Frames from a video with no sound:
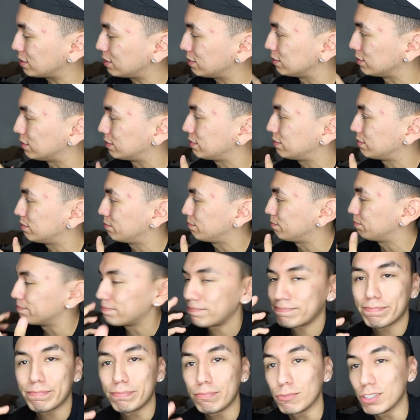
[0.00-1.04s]
It's just
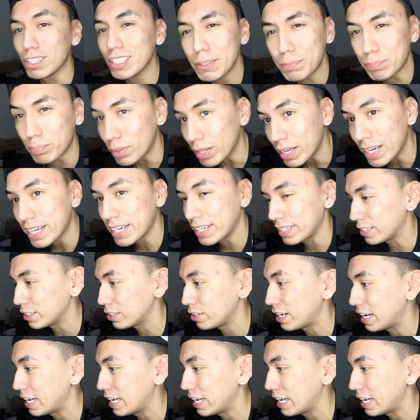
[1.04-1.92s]
really plain, yo.